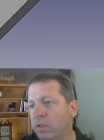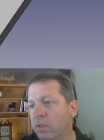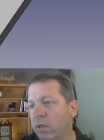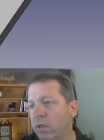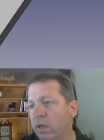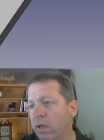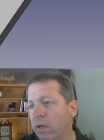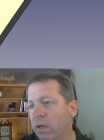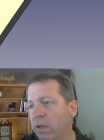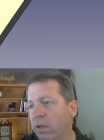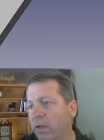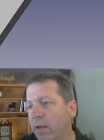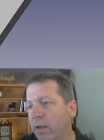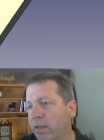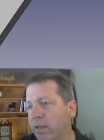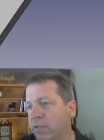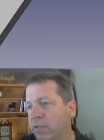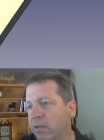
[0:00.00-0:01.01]
not
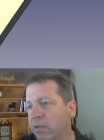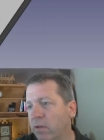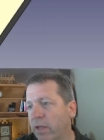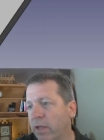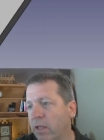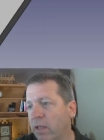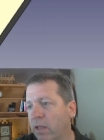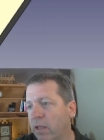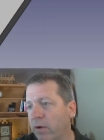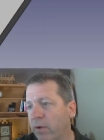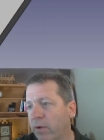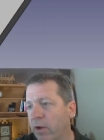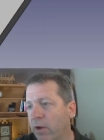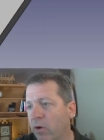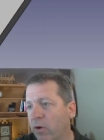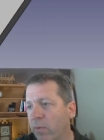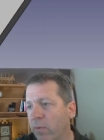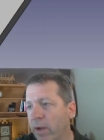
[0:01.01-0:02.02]
necessarily clearing
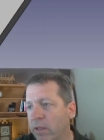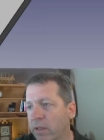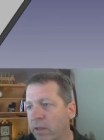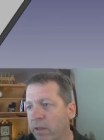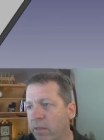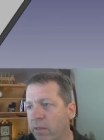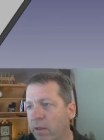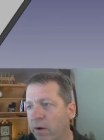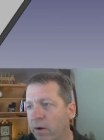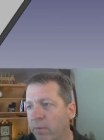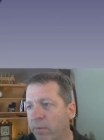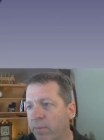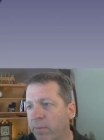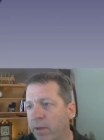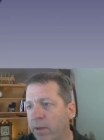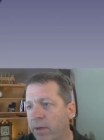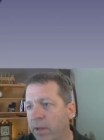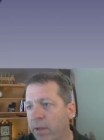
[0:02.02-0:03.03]
correctly there,
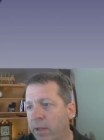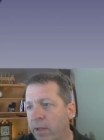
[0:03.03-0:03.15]
but